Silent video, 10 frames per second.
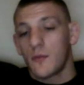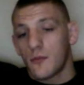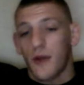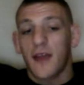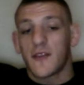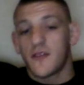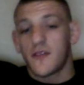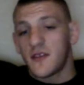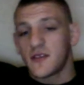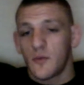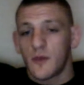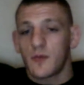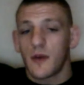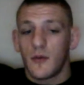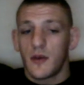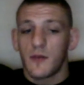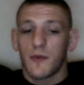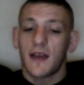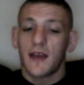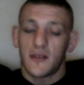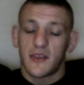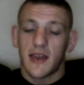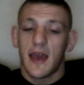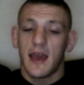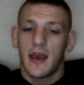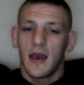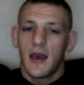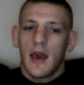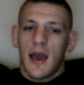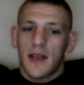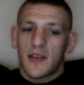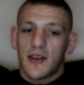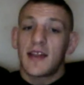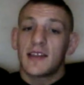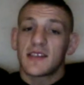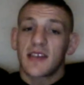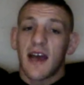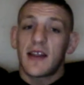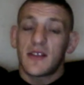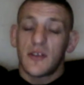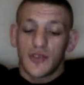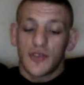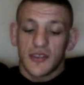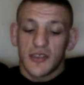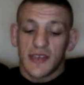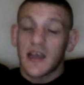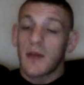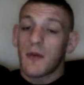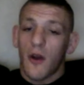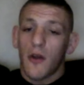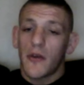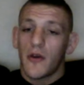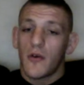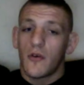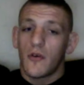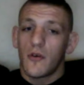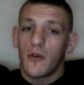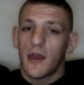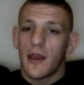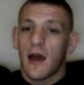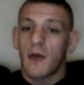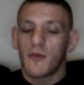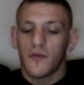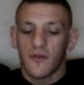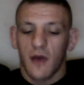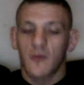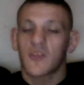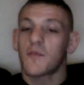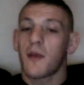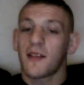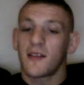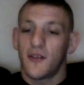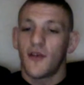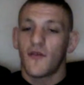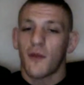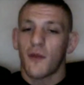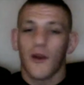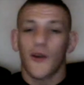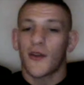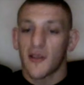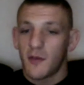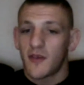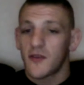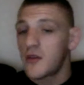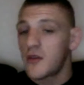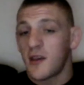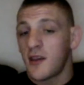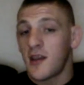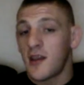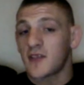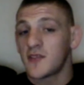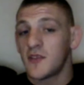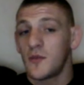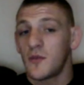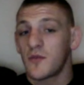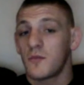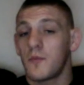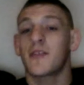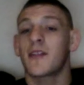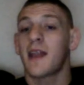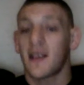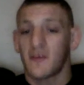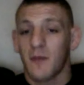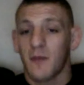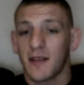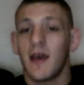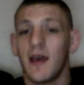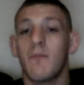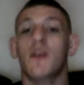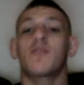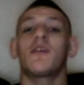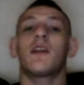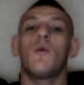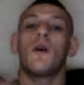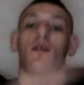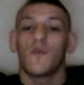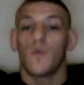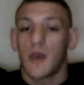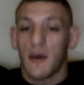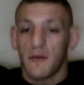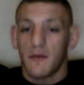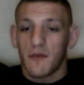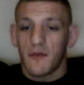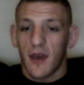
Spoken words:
prior to this, a week prior to today, and today I decided to test out my cardio, and I was expecting for my cardio not to be as good, and it actually was better than I expected, better than it was week of the fight,